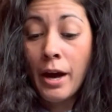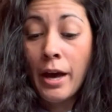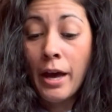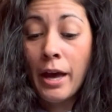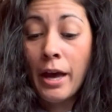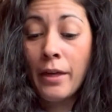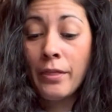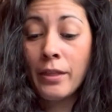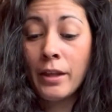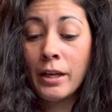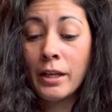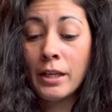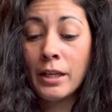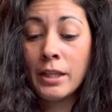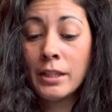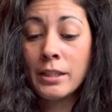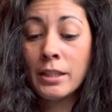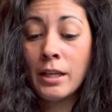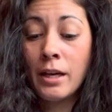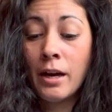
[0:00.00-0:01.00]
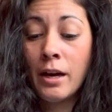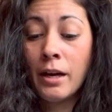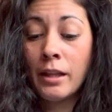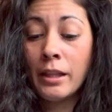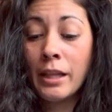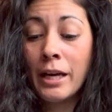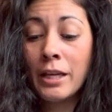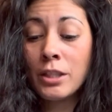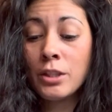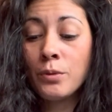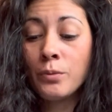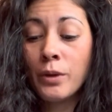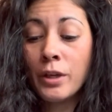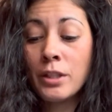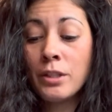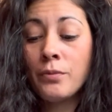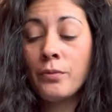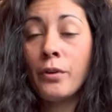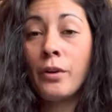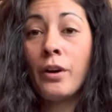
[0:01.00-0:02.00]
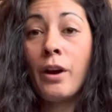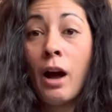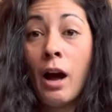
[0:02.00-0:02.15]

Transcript: And then it's less risk for